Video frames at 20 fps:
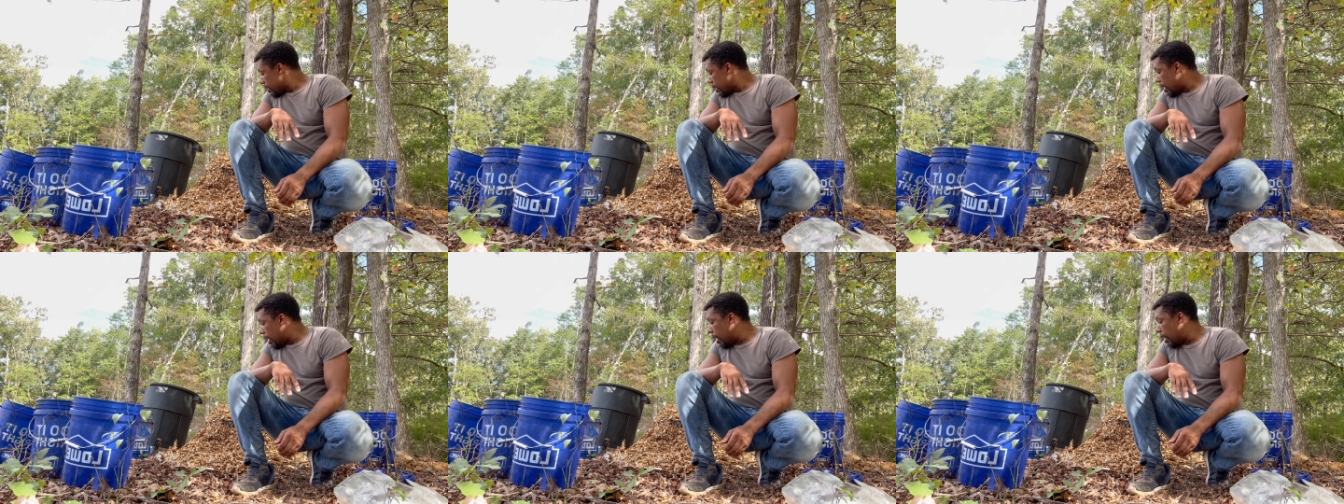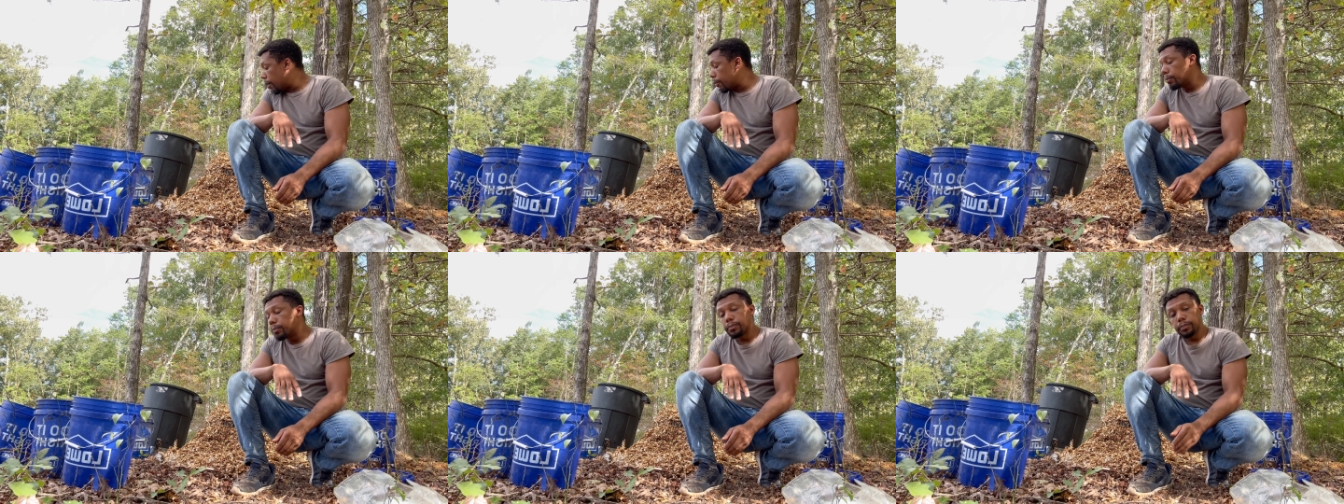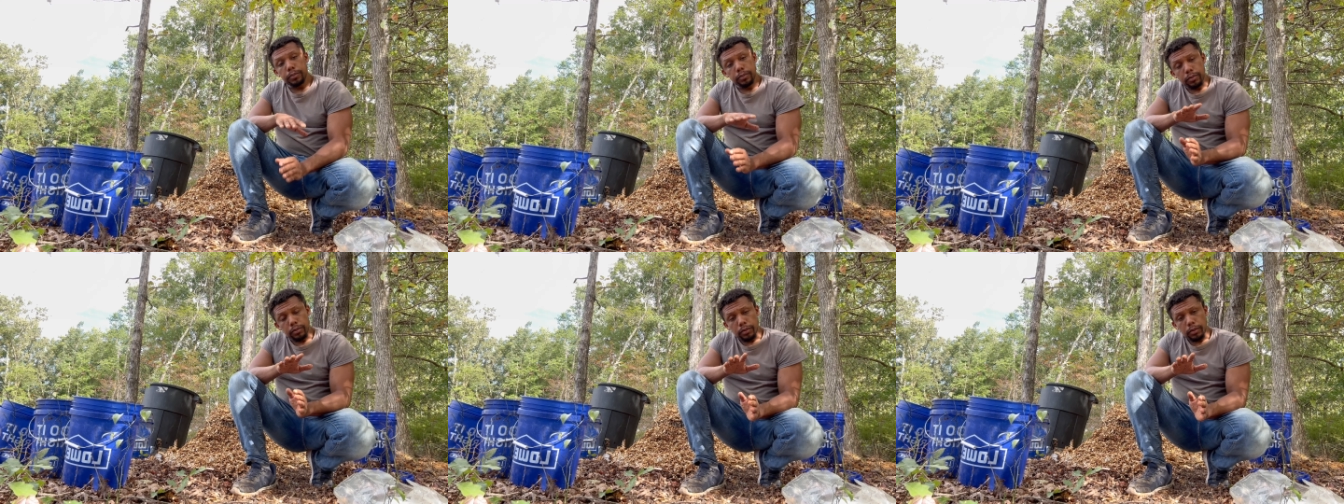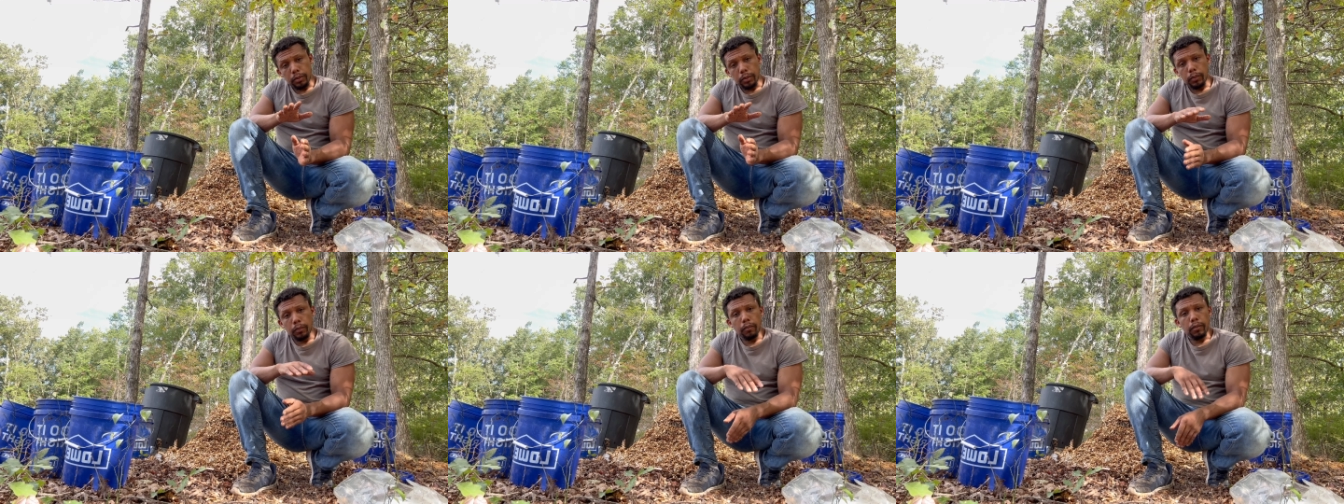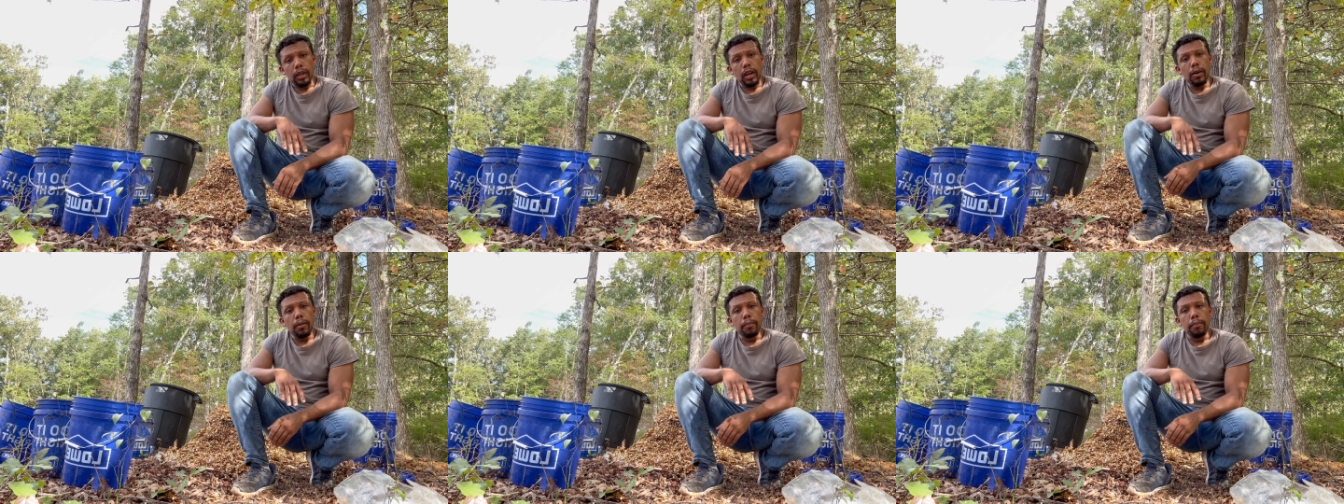um,
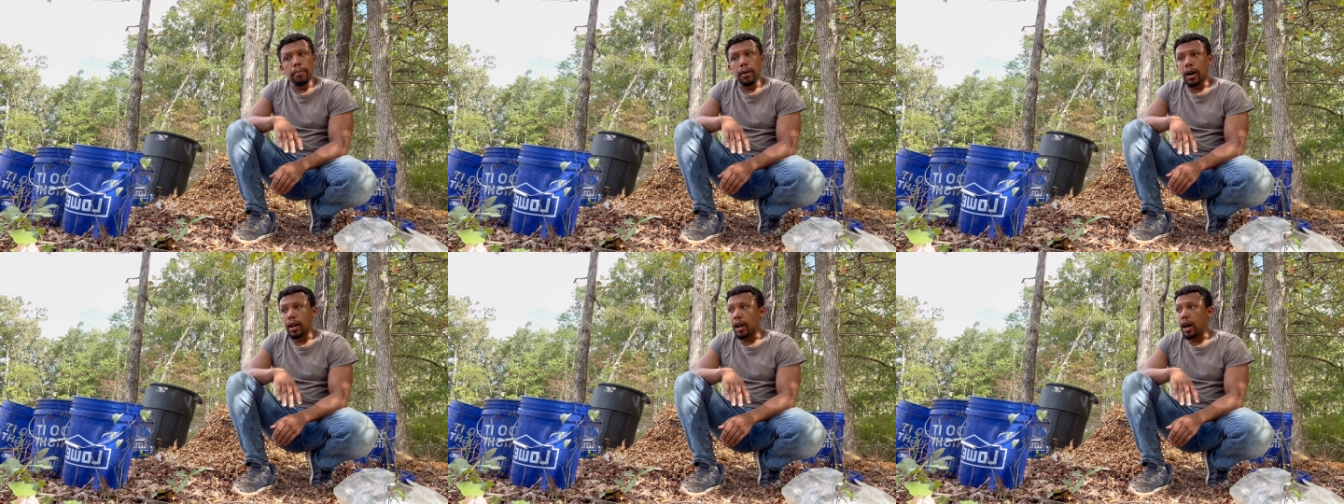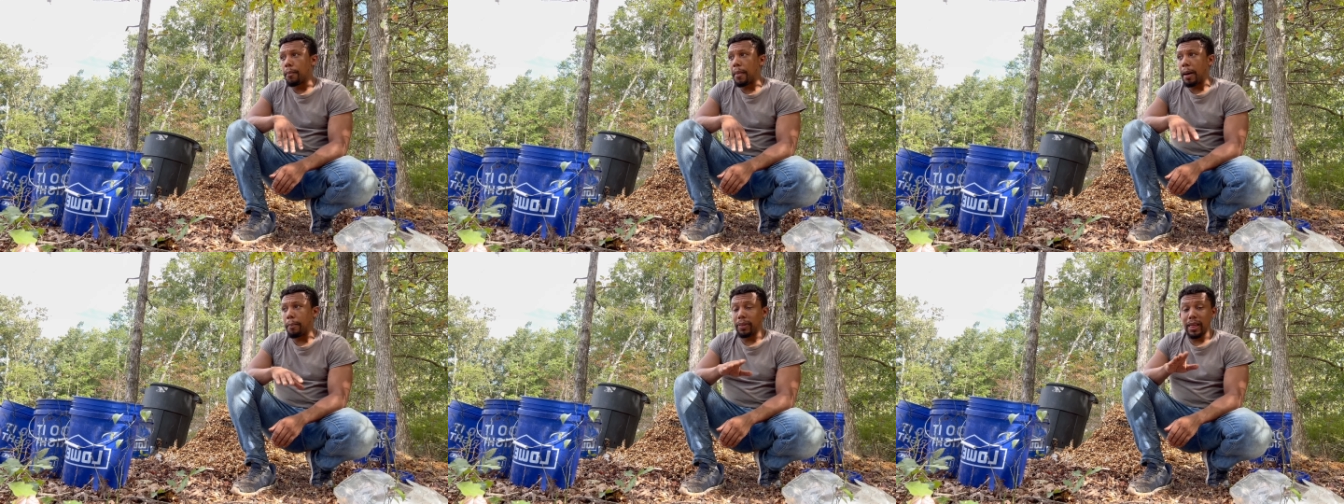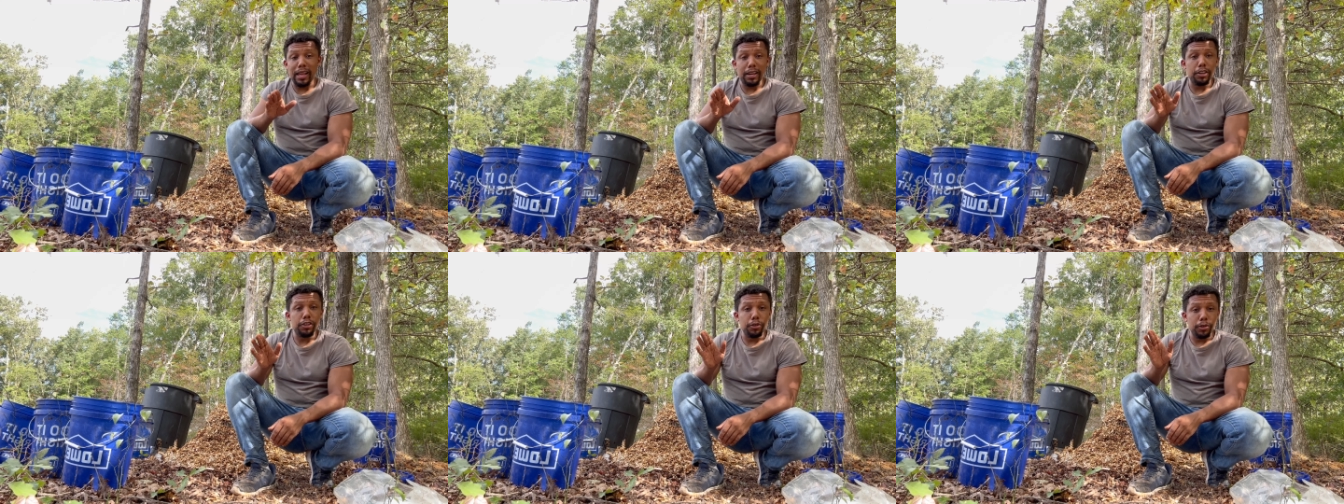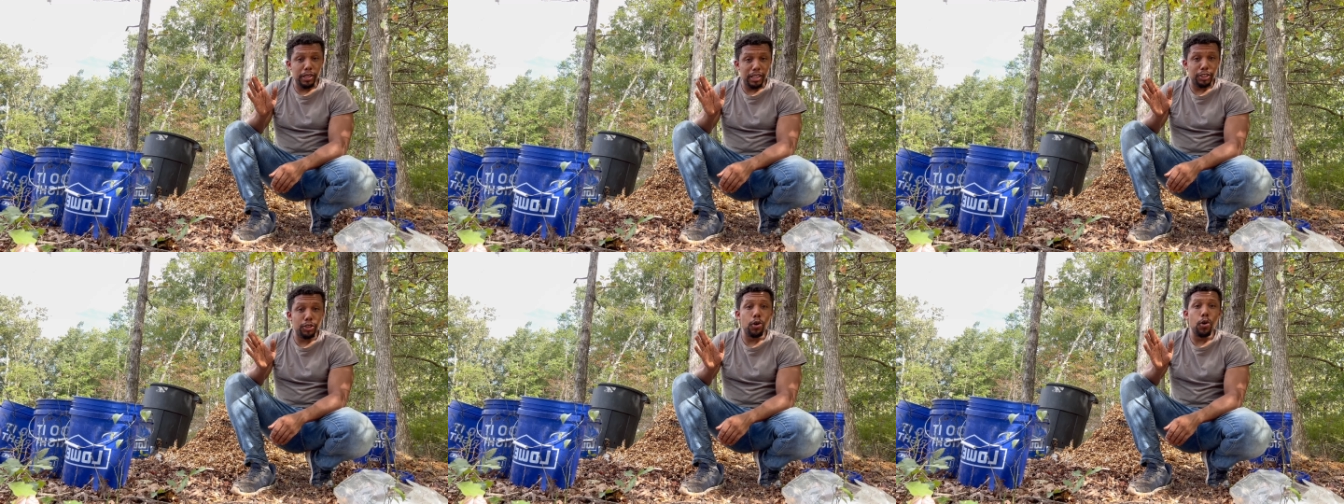but um, I plan to do this